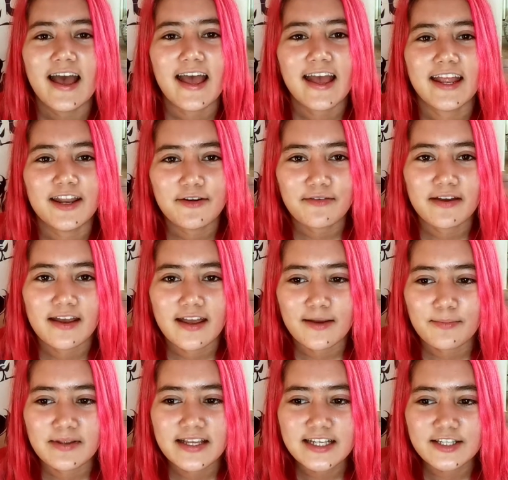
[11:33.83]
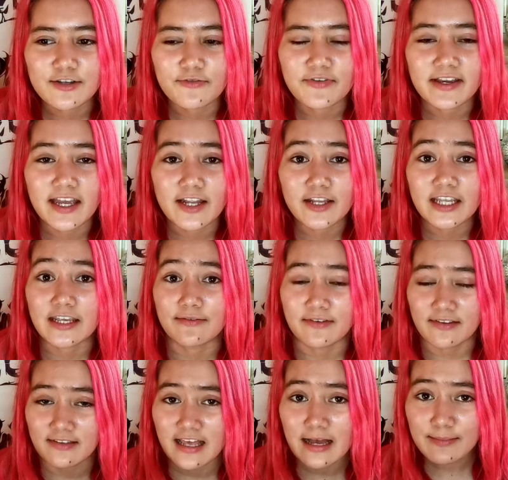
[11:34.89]
Anyway, please don't forget to give
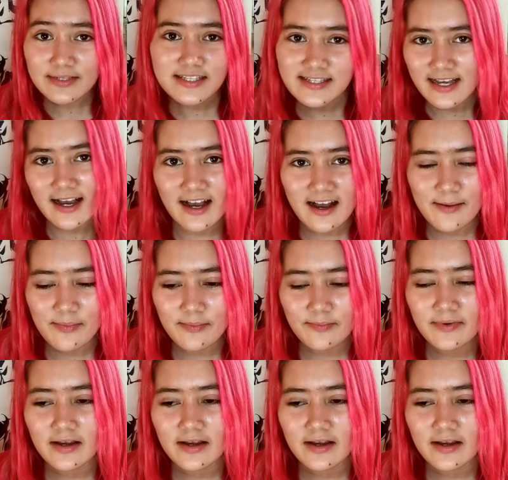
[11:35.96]
it a thumbs up.